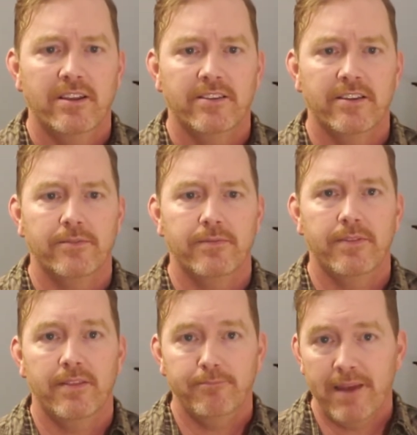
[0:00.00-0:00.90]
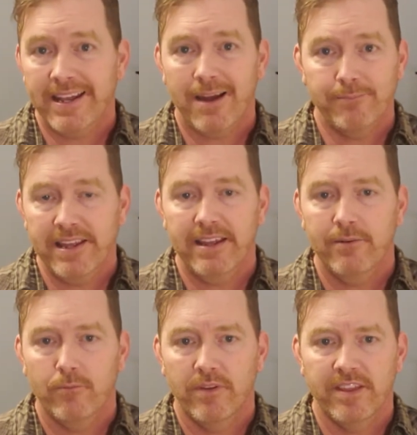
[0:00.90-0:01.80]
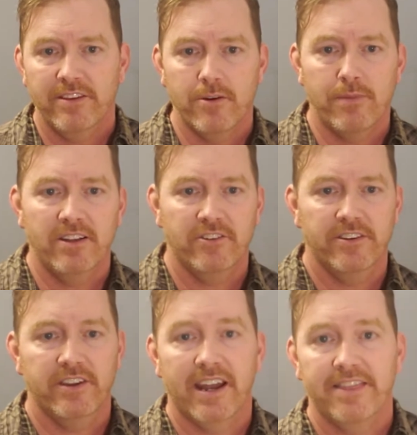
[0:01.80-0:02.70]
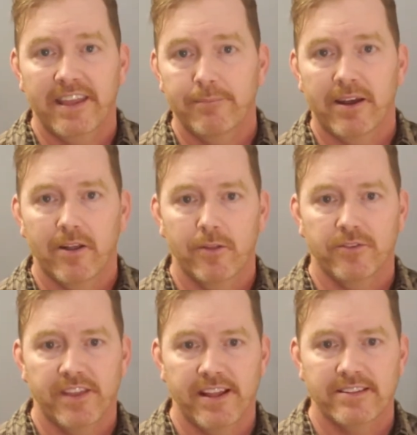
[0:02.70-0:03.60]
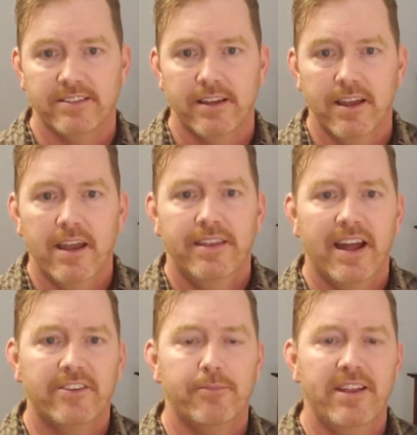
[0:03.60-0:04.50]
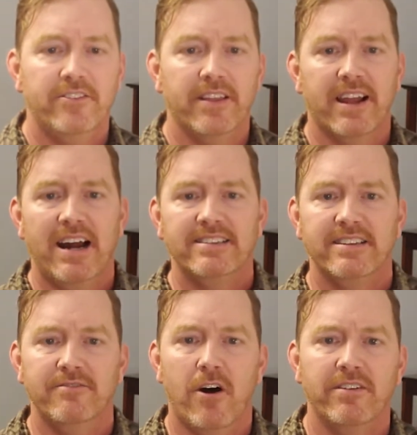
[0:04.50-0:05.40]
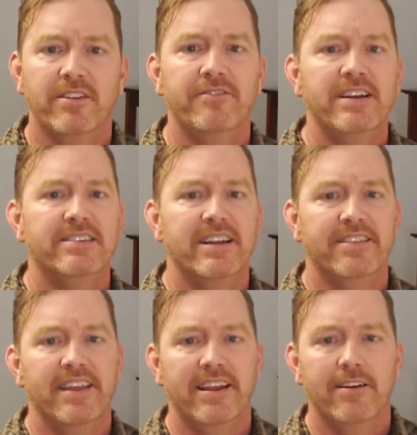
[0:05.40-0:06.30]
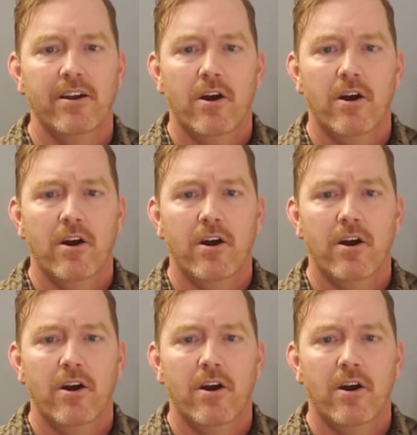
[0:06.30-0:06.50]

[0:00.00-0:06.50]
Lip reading: This may not be within your budget, and you got to think about all those things. Not to mention the costs involving to fix anything,